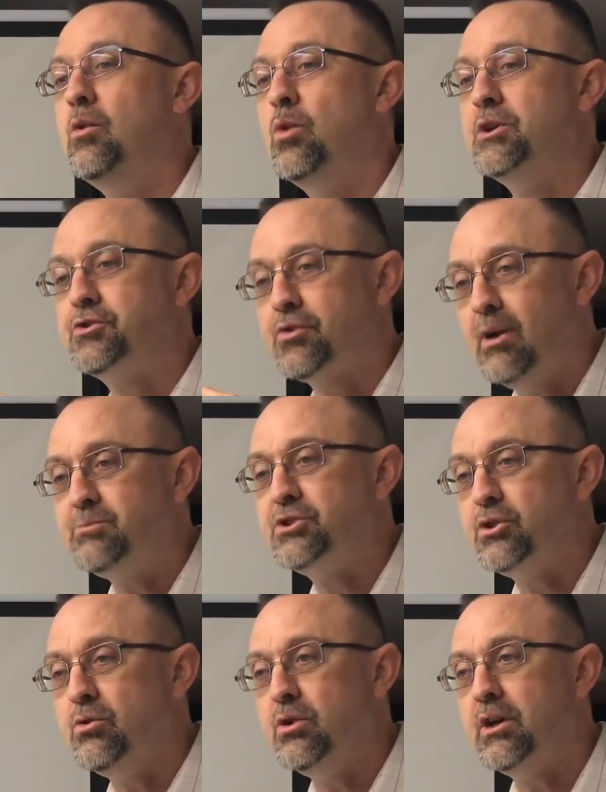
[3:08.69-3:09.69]
what Trump's
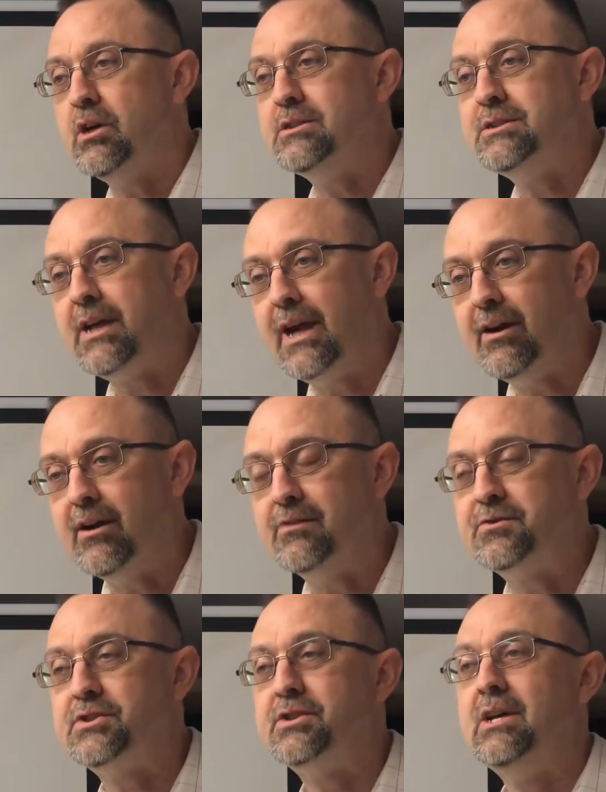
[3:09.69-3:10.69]
doing on
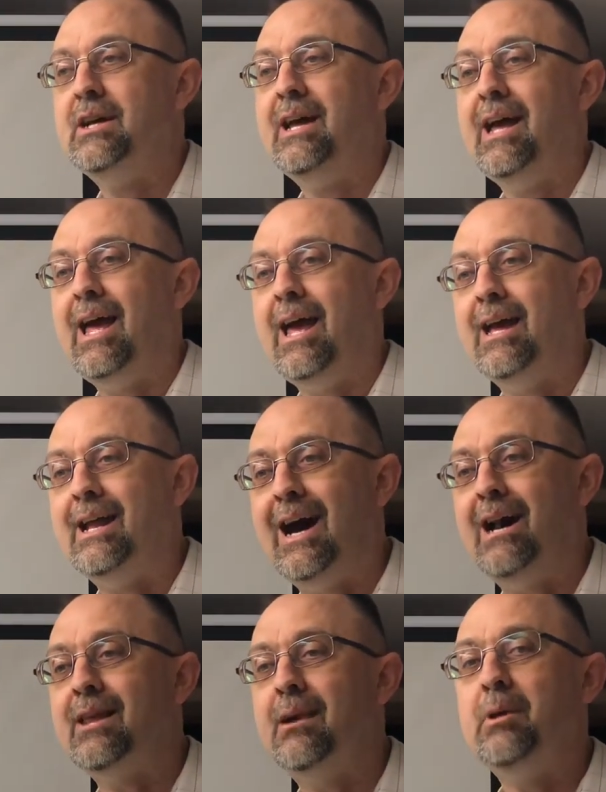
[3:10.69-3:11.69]
tariffs and
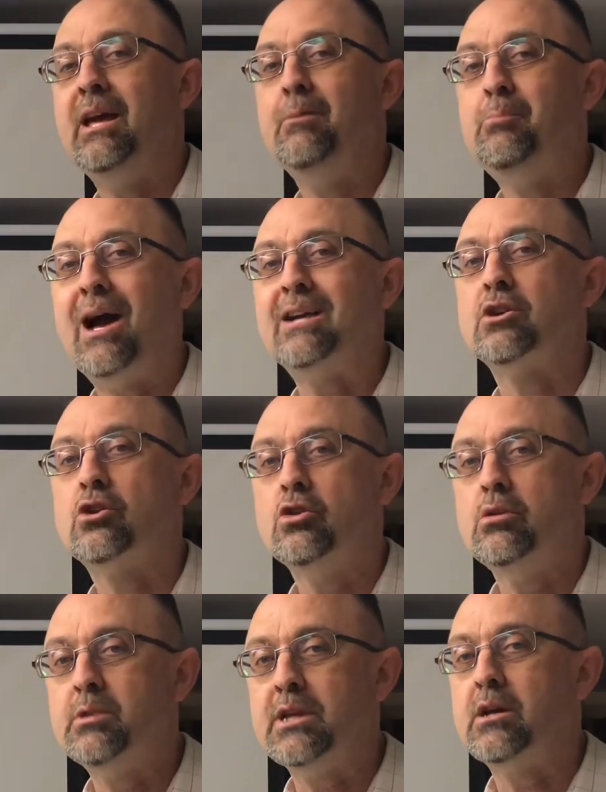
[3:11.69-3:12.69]
how that may impact the
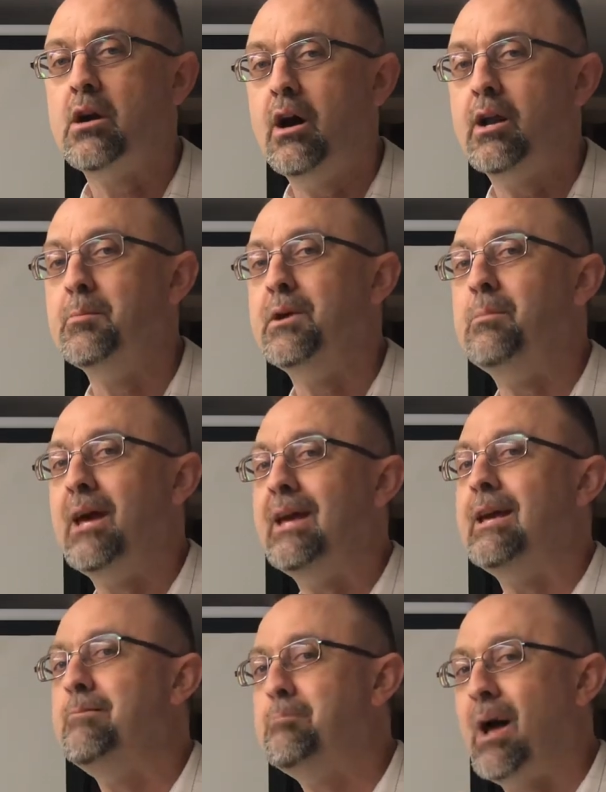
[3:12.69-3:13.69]
global economy may
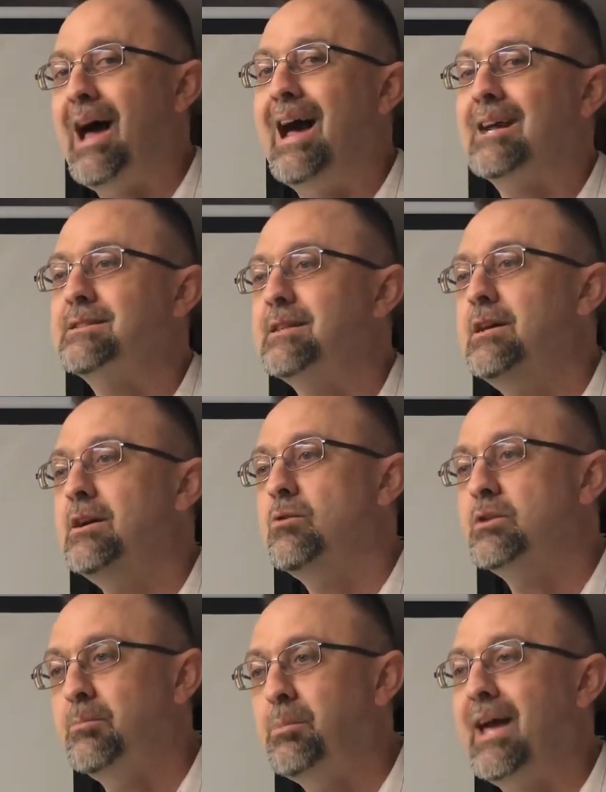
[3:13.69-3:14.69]
impact
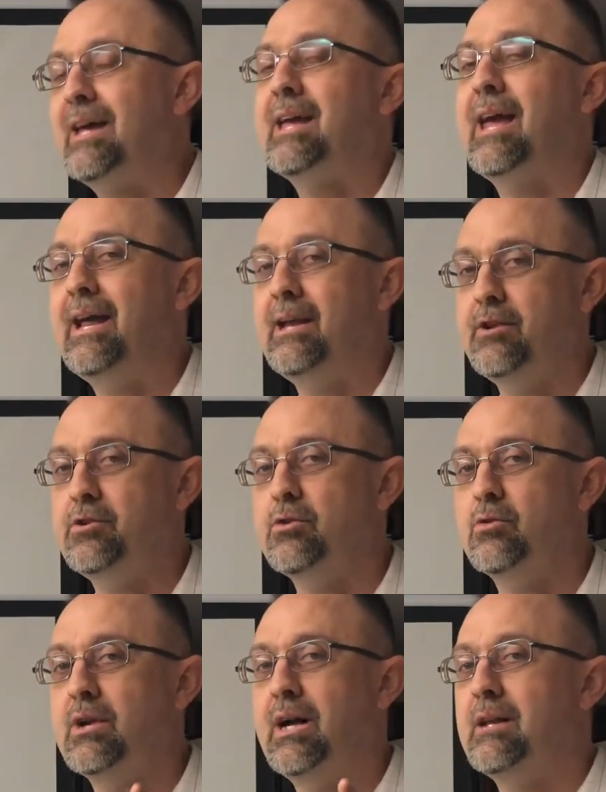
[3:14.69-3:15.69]
what the Bank of Canada
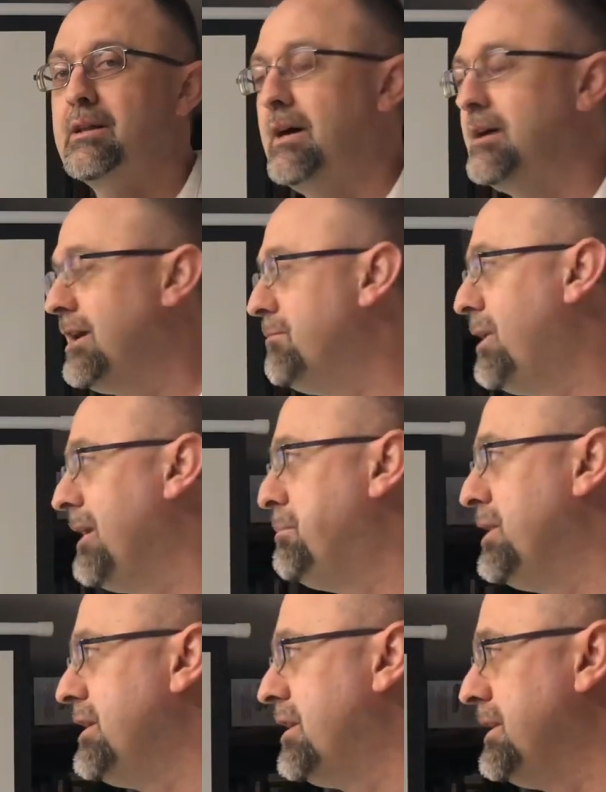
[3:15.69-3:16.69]
do, and I'll, I'll give my
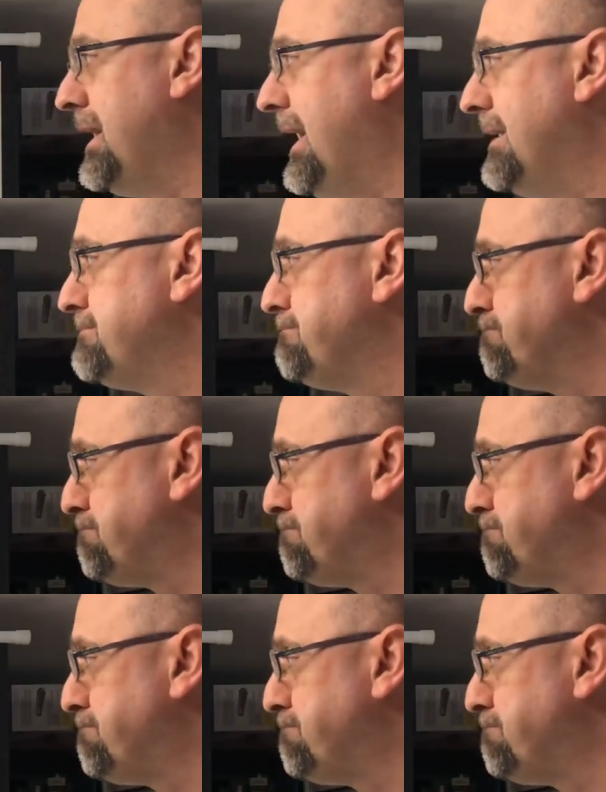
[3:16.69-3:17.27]
opinion on that.